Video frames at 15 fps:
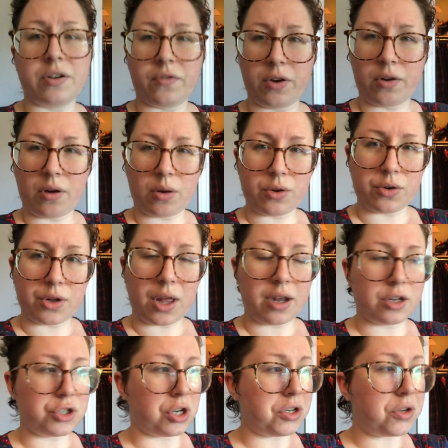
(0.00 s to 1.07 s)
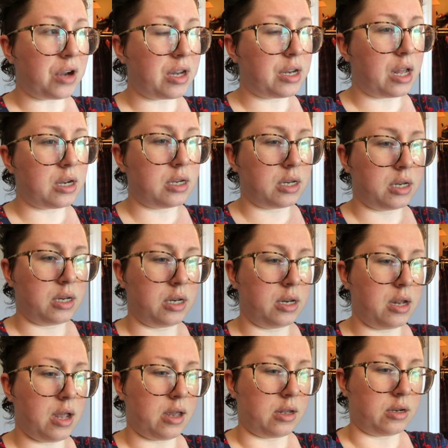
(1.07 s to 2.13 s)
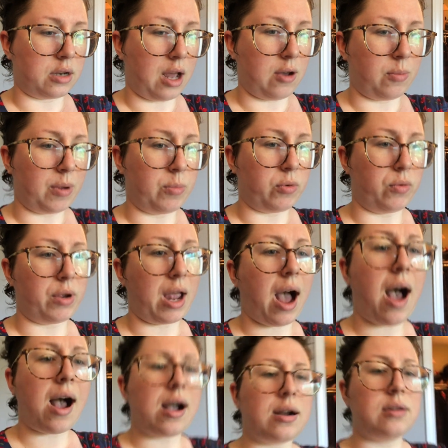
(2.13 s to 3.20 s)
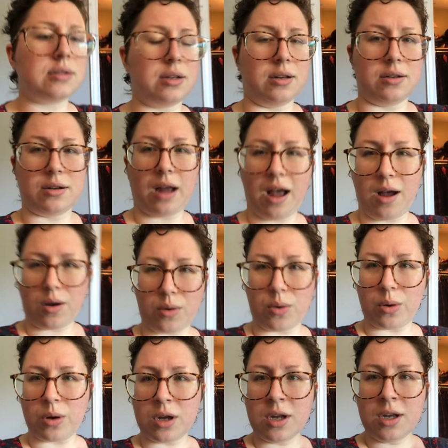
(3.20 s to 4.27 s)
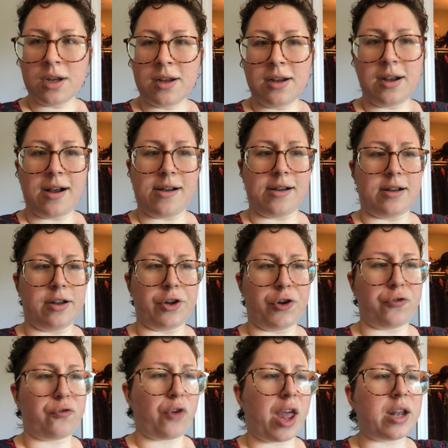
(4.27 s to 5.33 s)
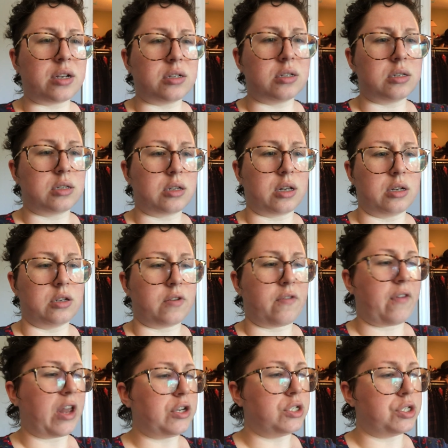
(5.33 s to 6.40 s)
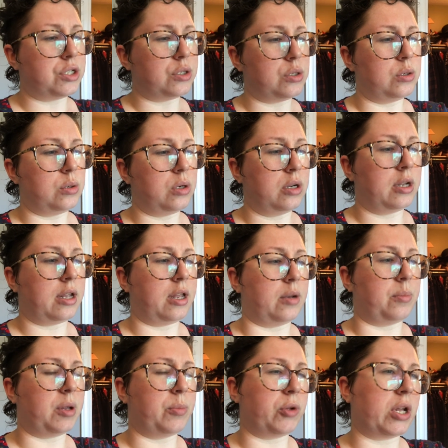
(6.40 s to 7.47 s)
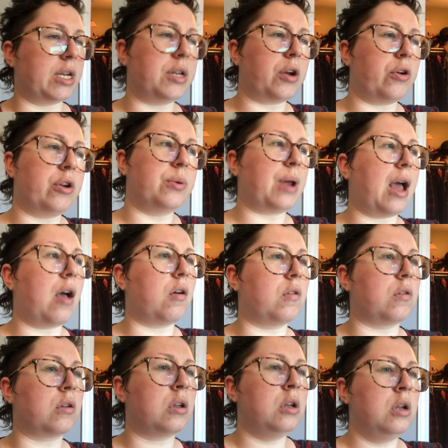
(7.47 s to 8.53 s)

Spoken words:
to figure out your like gender identity and how people react and how your friends can defend you and people can tear you down.